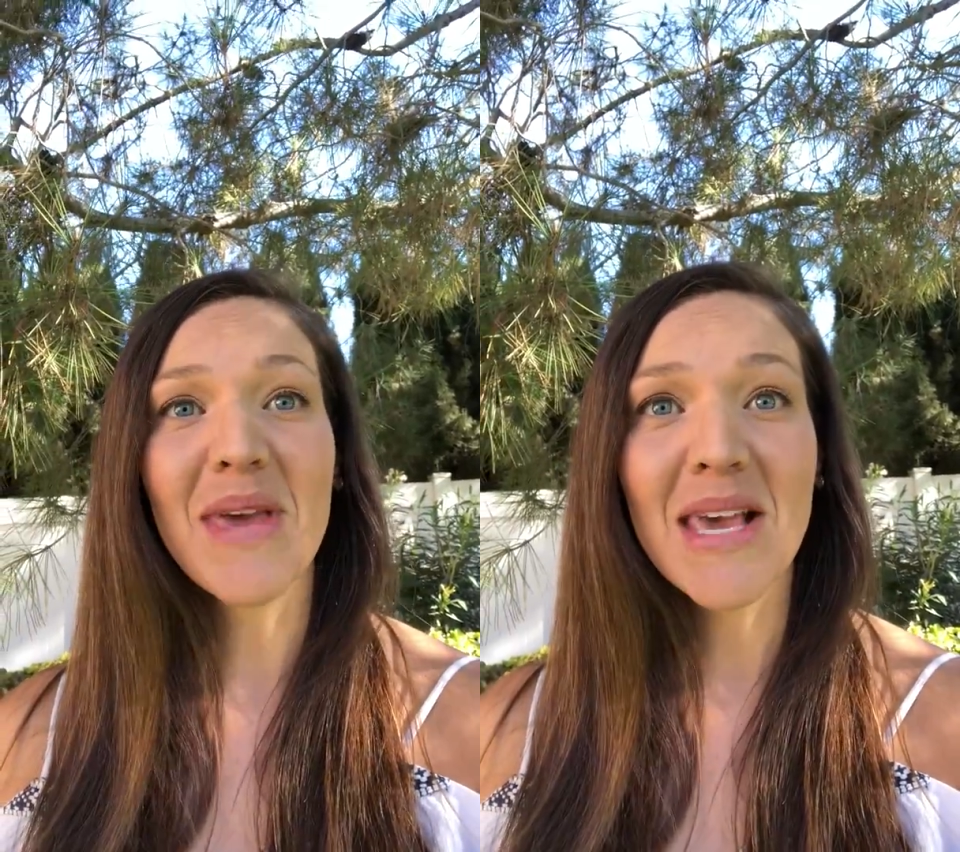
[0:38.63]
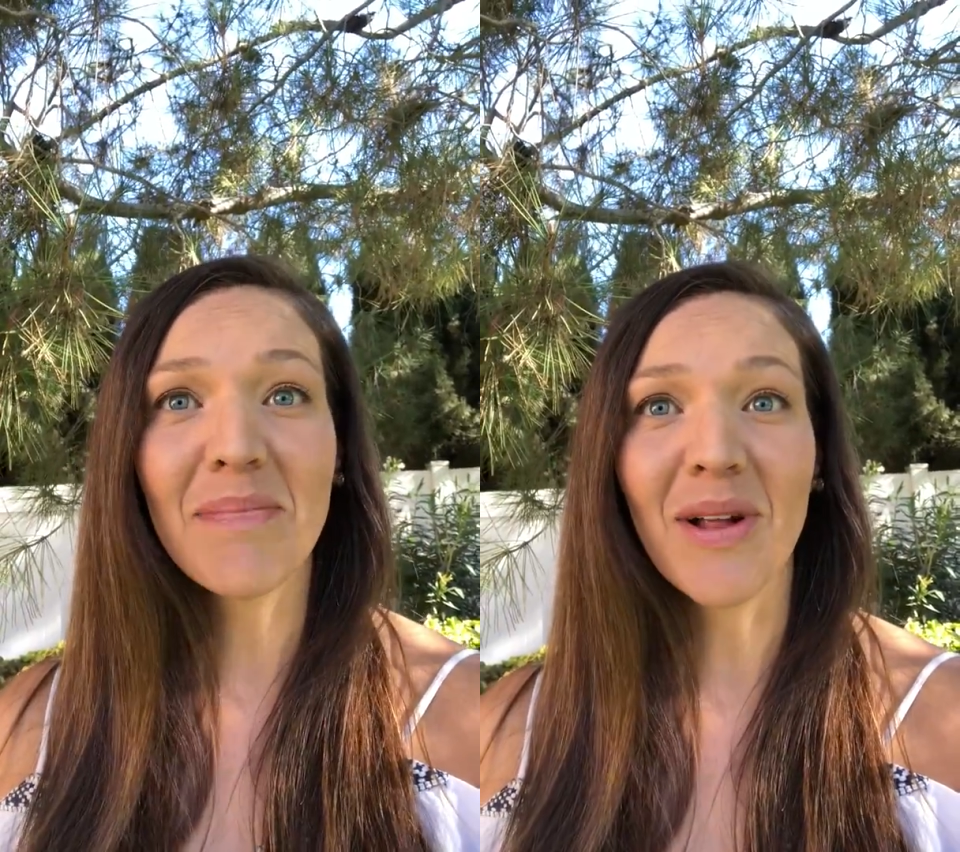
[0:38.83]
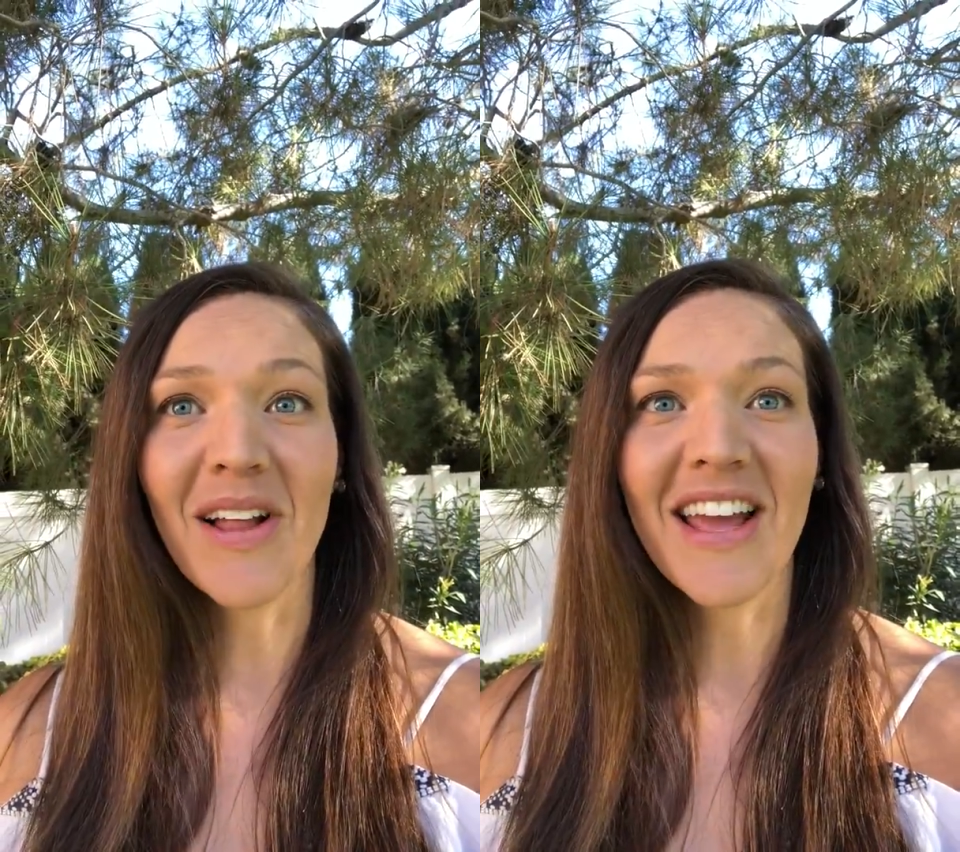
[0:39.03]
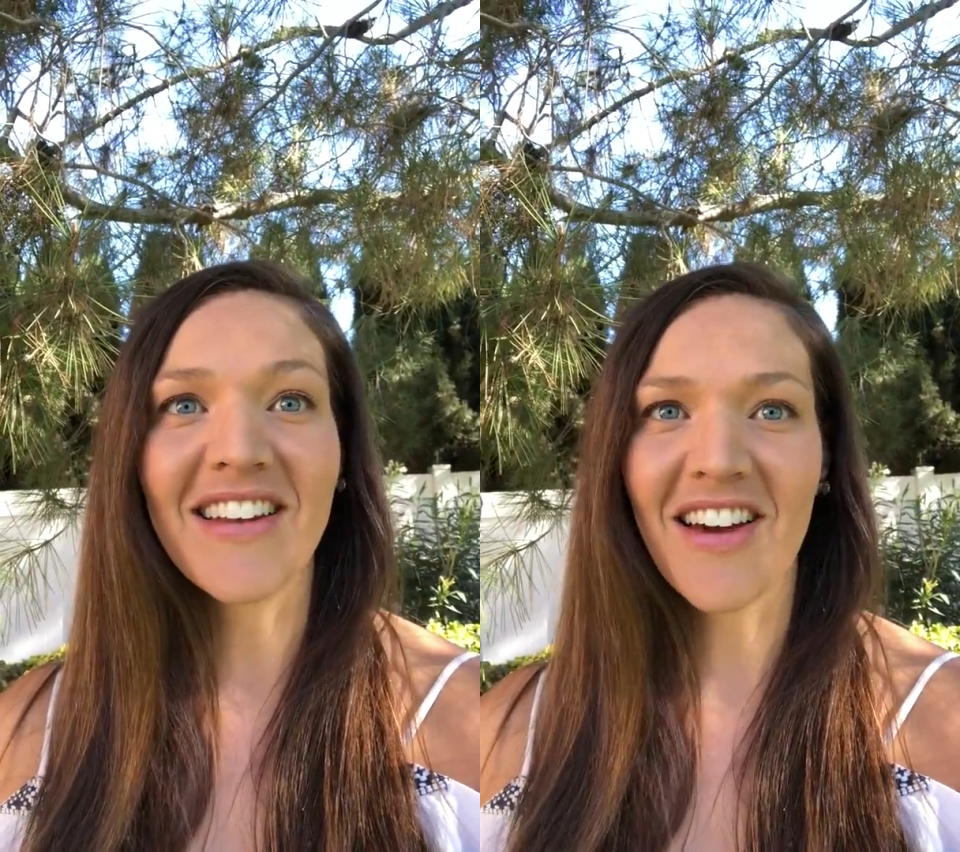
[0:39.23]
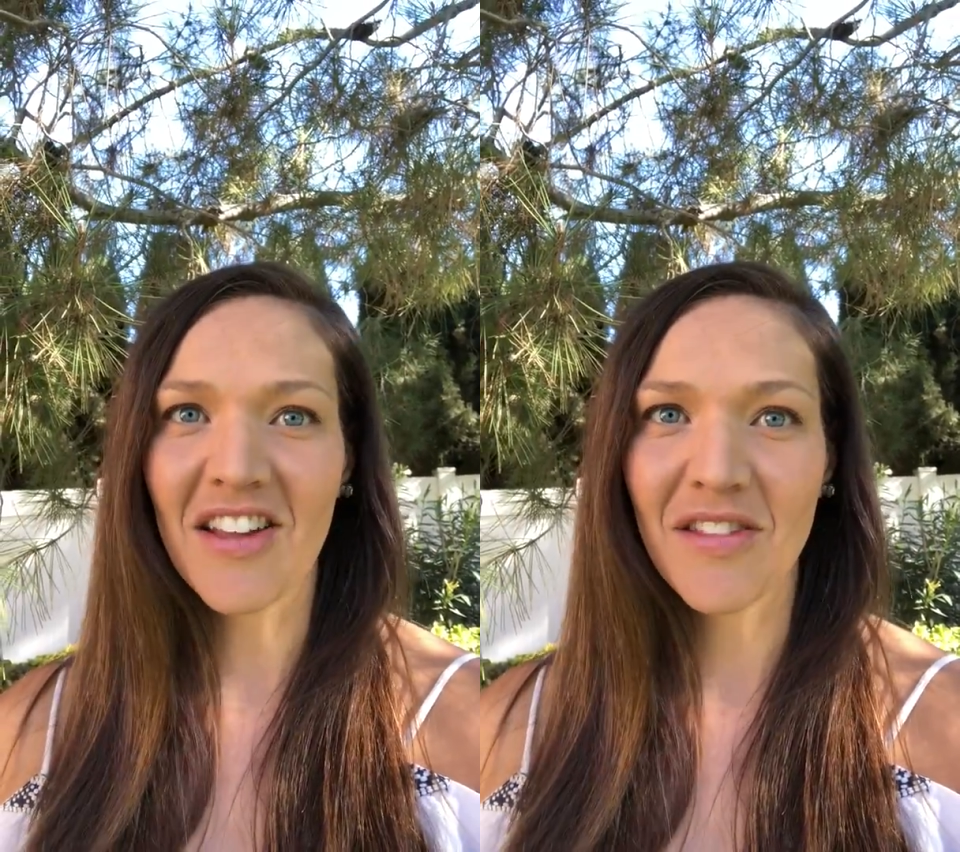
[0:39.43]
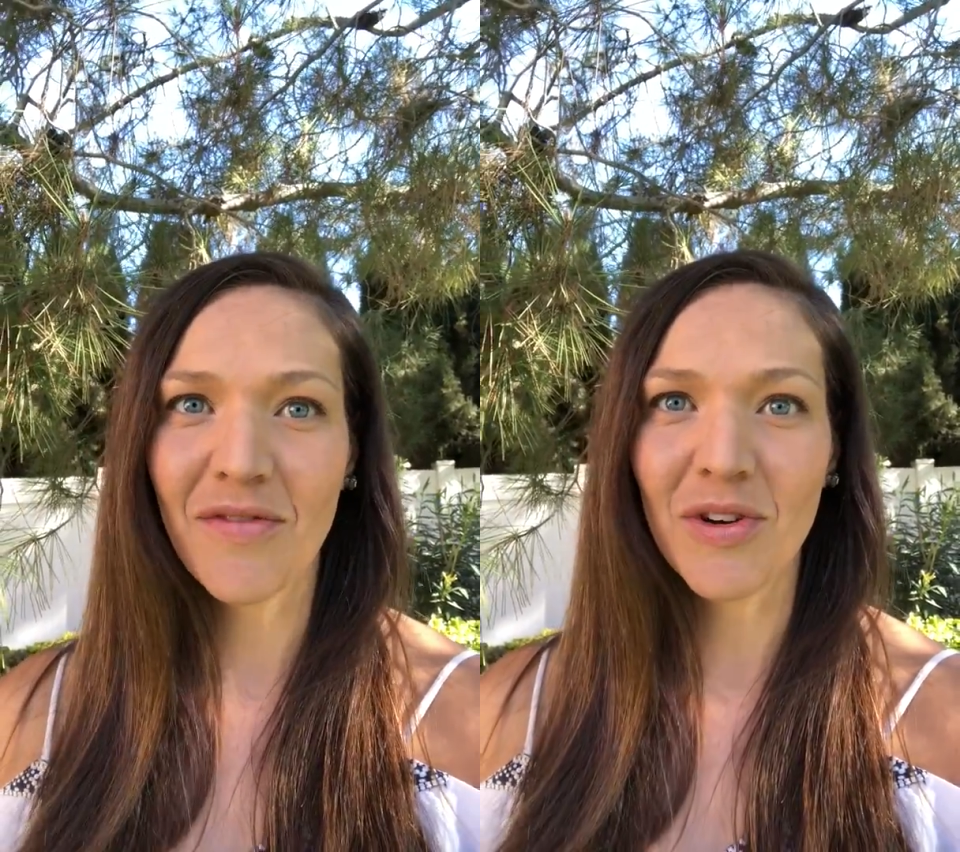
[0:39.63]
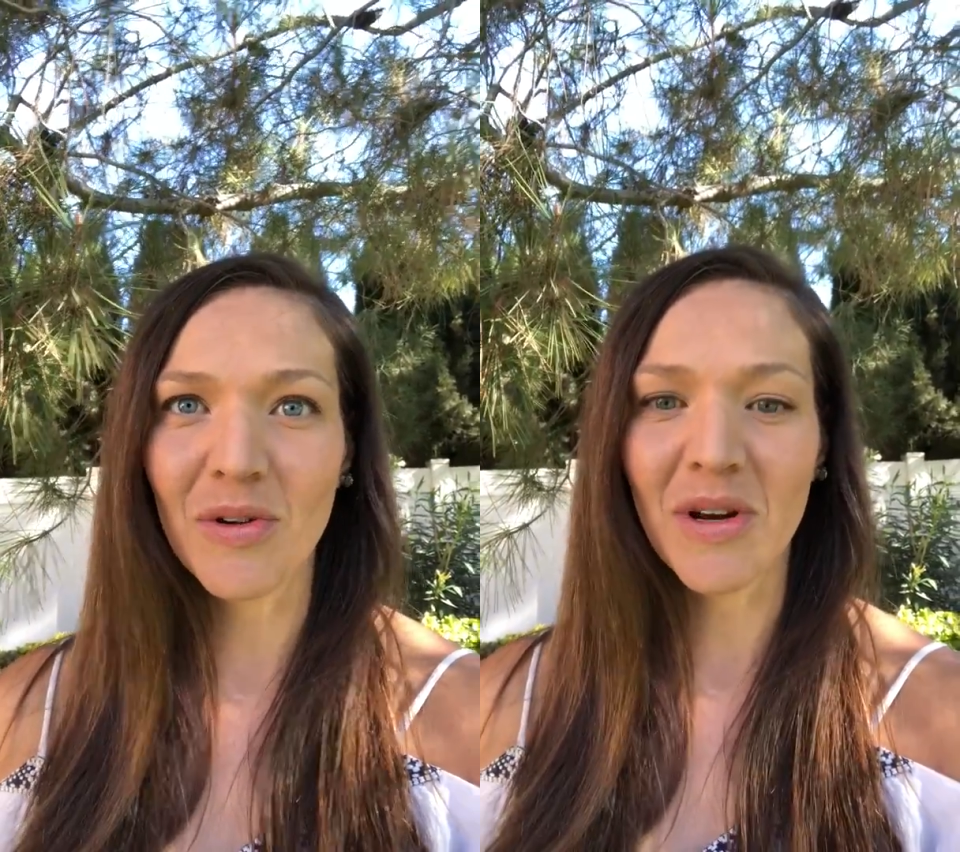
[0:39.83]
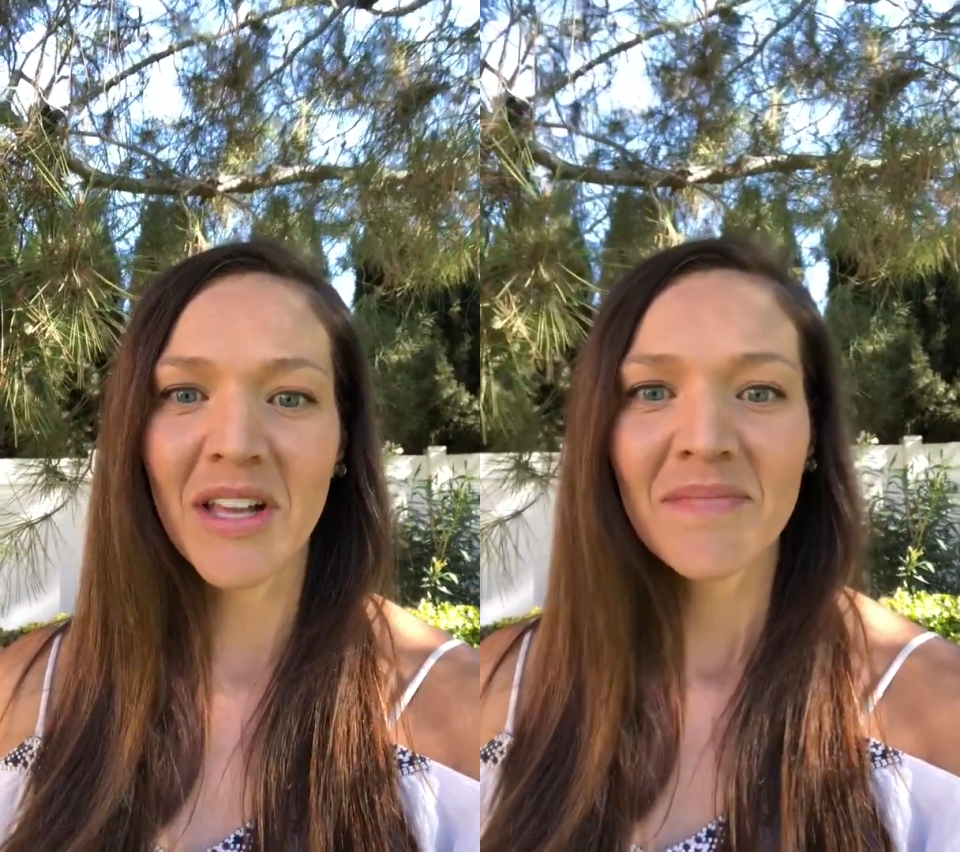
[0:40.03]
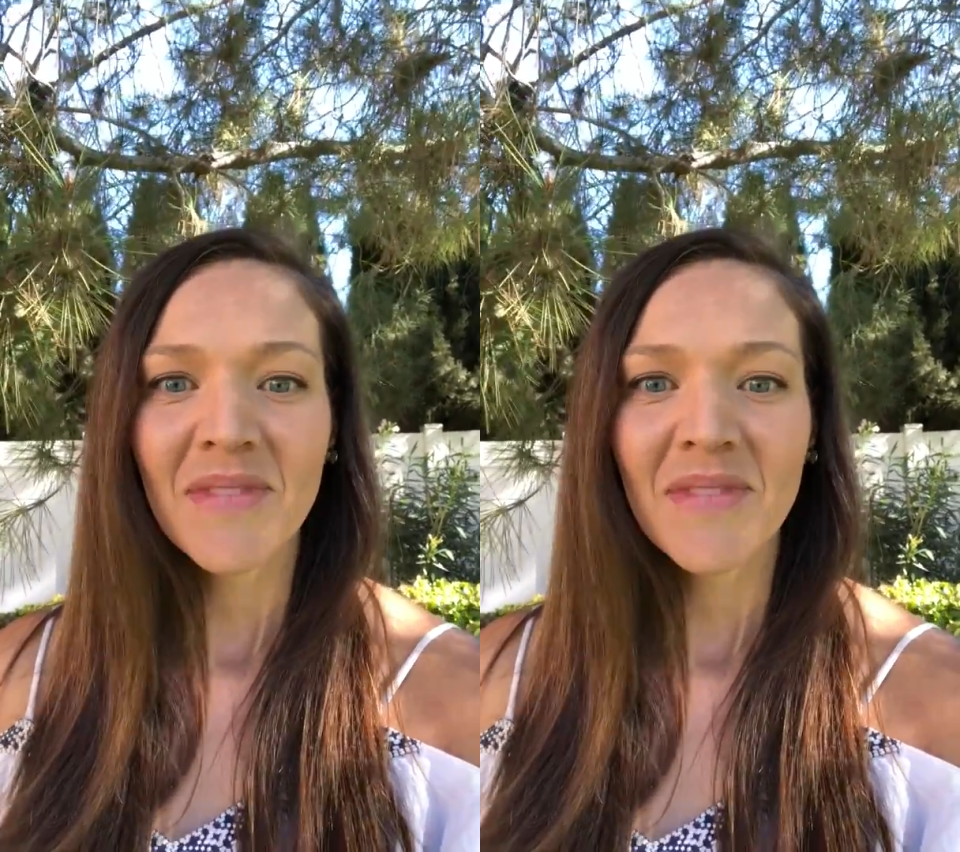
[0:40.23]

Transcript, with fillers: people and not on the food.